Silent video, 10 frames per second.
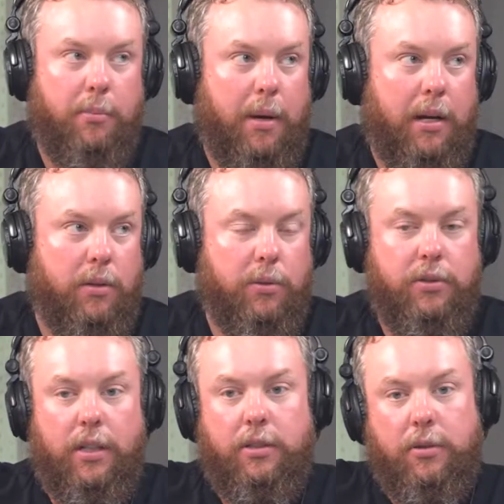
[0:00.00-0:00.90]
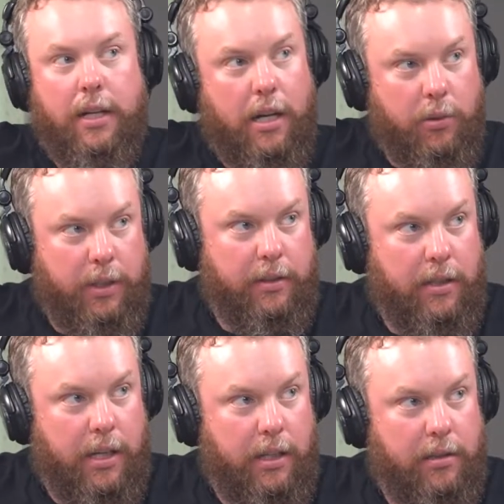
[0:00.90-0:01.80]
the barrels into like holding
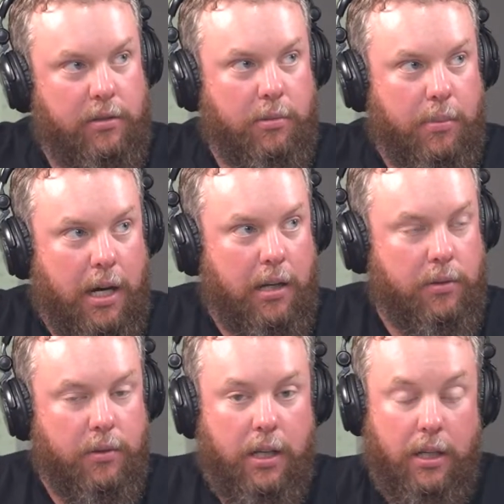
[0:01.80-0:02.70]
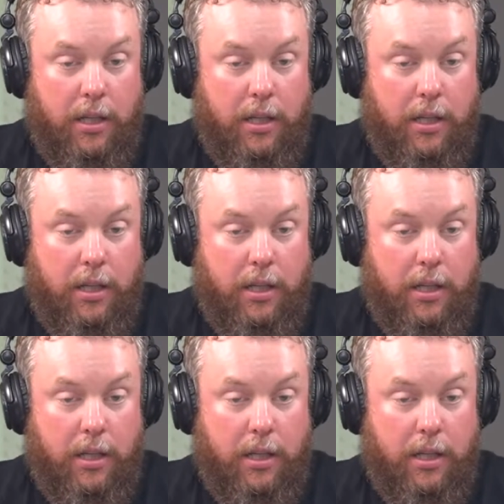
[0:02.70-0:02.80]
tanks to bottle."